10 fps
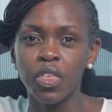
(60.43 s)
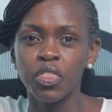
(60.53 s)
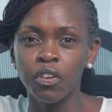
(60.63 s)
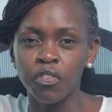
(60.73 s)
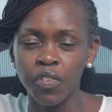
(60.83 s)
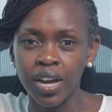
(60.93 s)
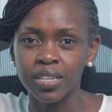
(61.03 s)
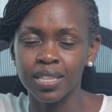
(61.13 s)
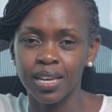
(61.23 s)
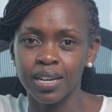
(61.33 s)
the
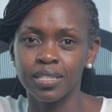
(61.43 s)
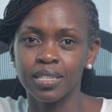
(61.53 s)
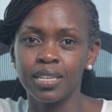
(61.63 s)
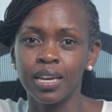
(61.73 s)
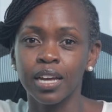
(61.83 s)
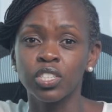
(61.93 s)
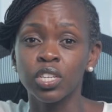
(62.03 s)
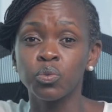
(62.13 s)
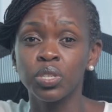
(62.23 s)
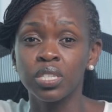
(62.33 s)
fact that he had
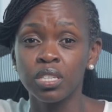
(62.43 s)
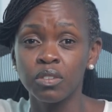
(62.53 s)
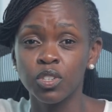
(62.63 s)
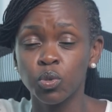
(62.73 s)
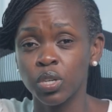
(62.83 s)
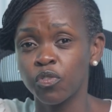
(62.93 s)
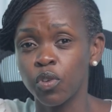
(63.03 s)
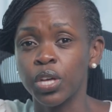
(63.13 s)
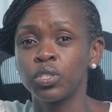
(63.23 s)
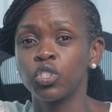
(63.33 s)
just received
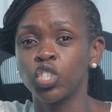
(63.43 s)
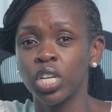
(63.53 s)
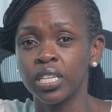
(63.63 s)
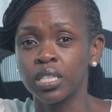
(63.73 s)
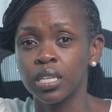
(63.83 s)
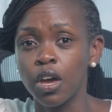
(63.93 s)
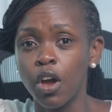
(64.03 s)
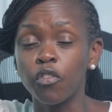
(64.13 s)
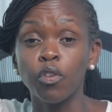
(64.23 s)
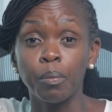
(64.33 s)
24,000 shillings
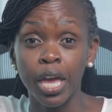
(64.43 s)
from